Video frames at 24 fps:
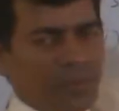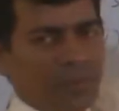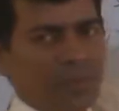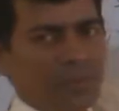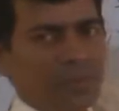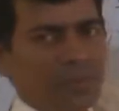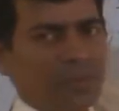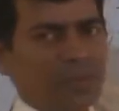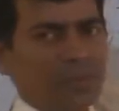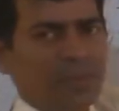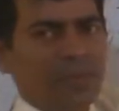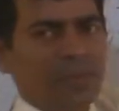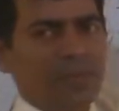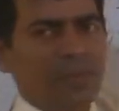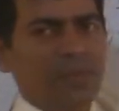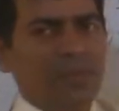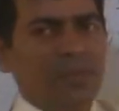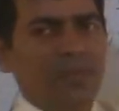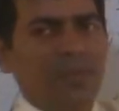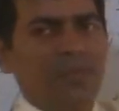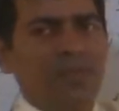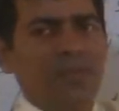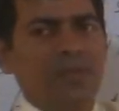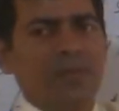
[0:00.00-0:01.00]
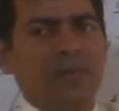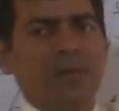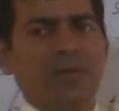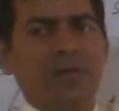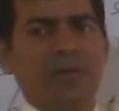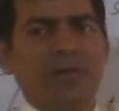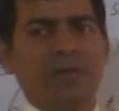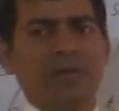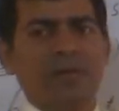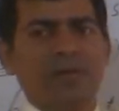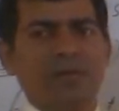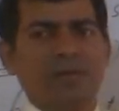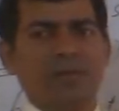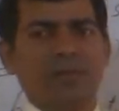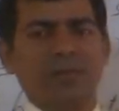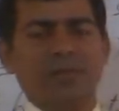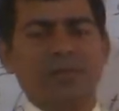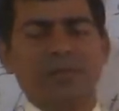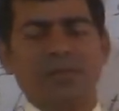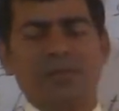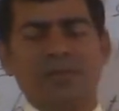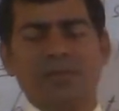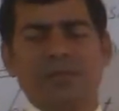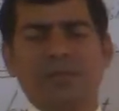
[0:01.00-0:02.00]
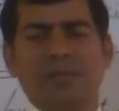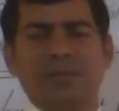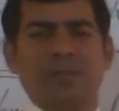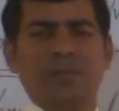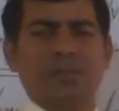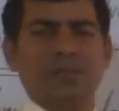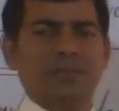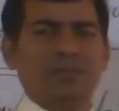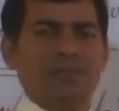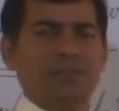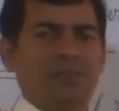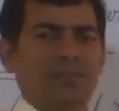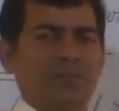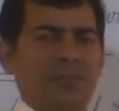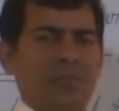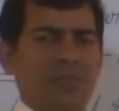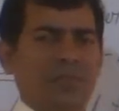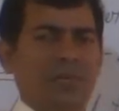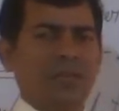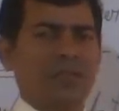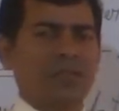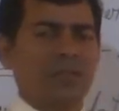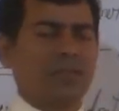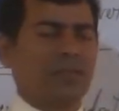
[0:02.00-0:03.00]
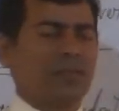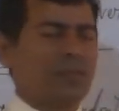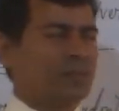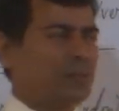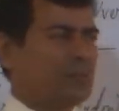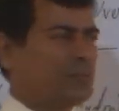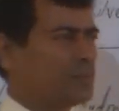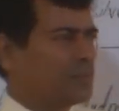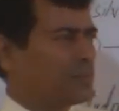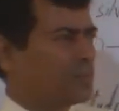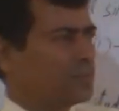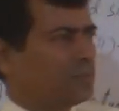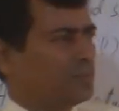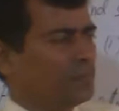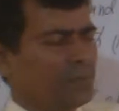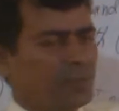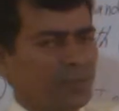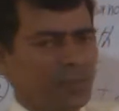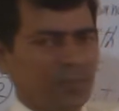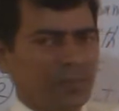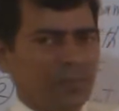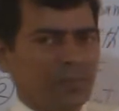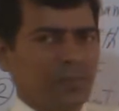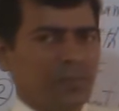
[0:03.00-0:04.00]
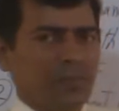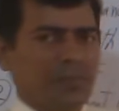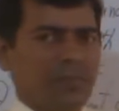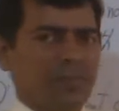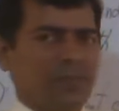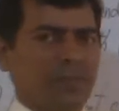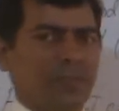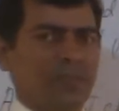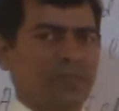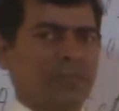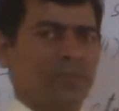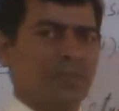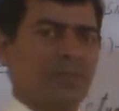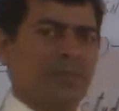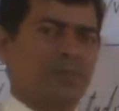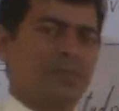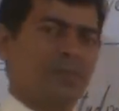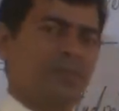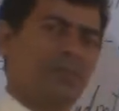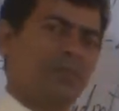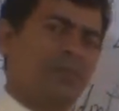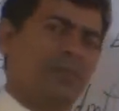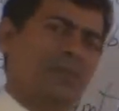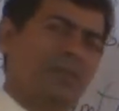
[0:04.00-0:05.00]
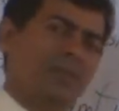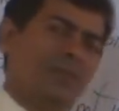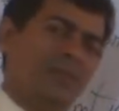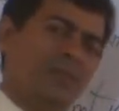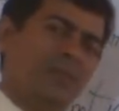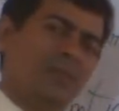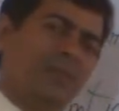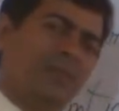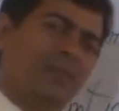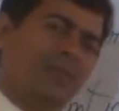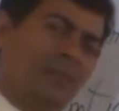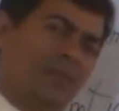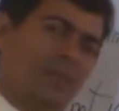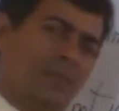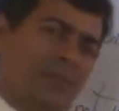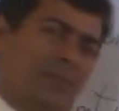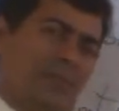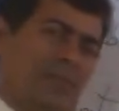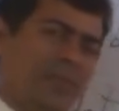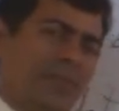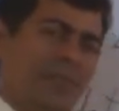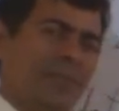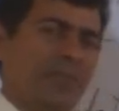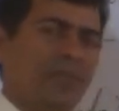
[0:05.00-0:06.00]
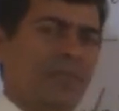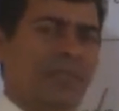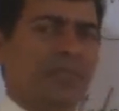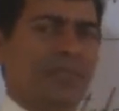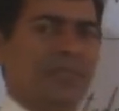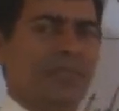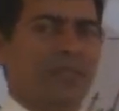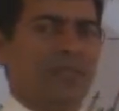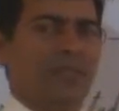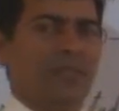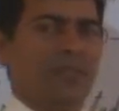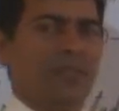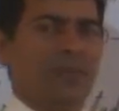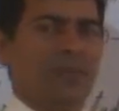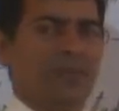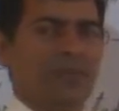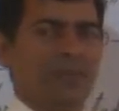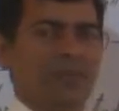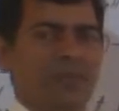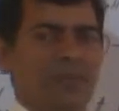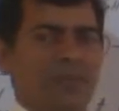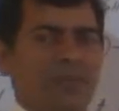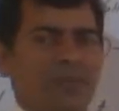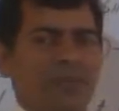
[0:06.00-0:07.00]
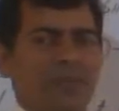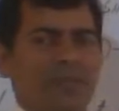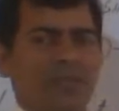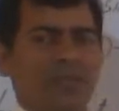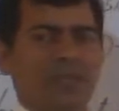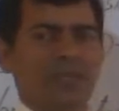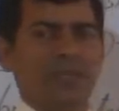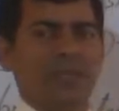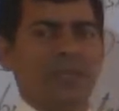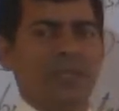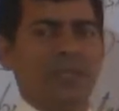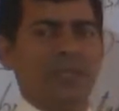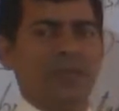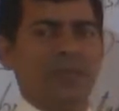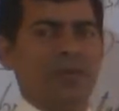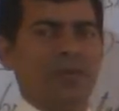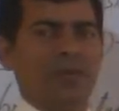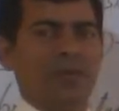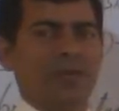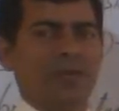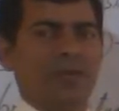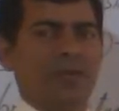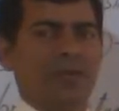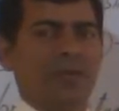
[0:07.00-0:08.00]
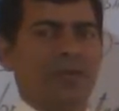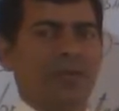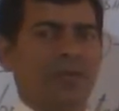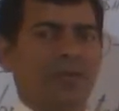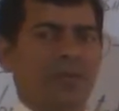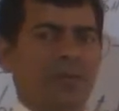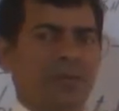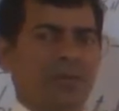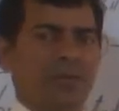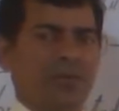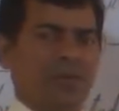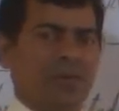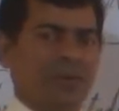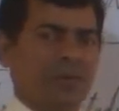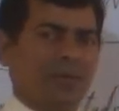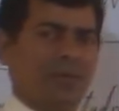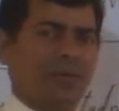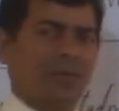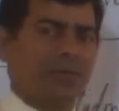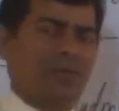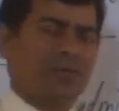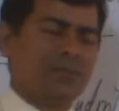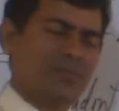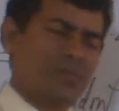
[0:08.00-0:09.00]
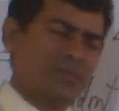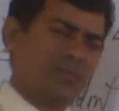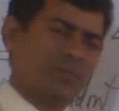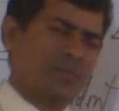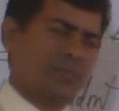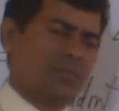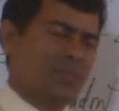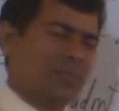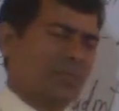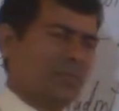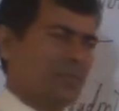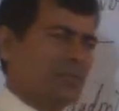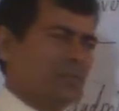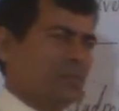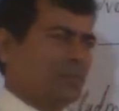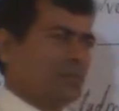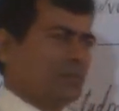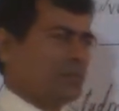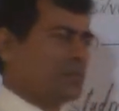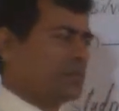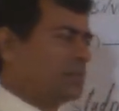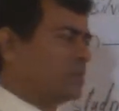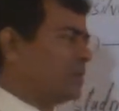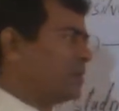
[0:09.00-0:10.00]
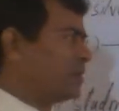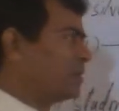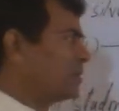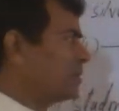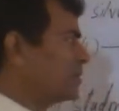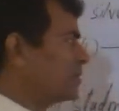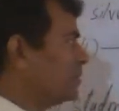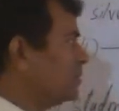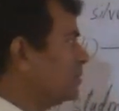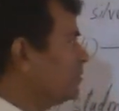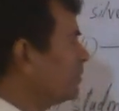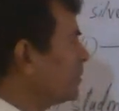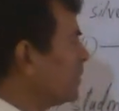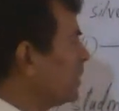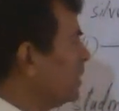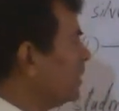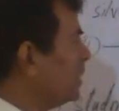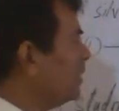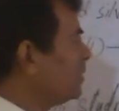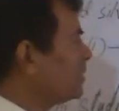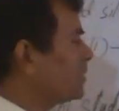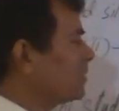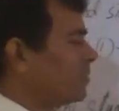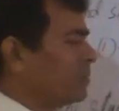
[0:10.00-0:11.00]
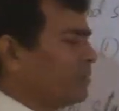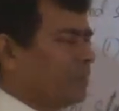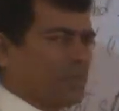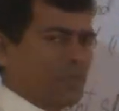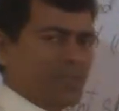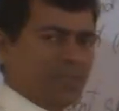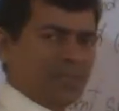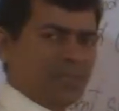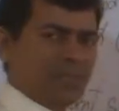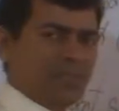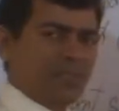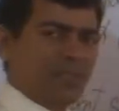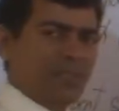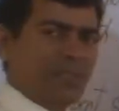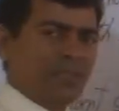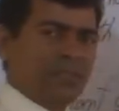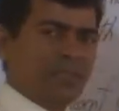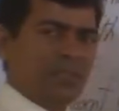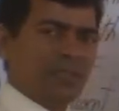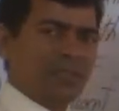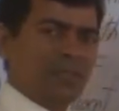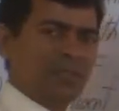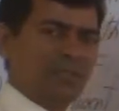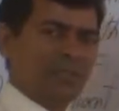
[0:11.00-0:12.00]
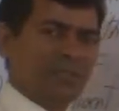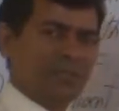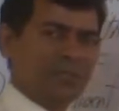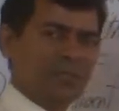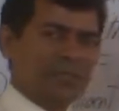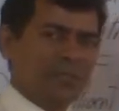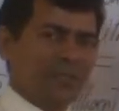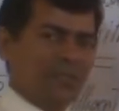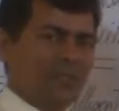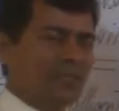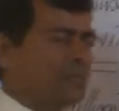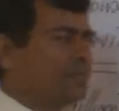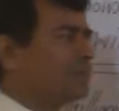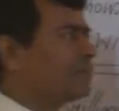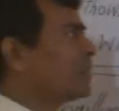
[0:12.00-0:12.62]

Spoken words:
there, correct articles, whether it may be D or the A or N or a post your article. So let's see, let's read it.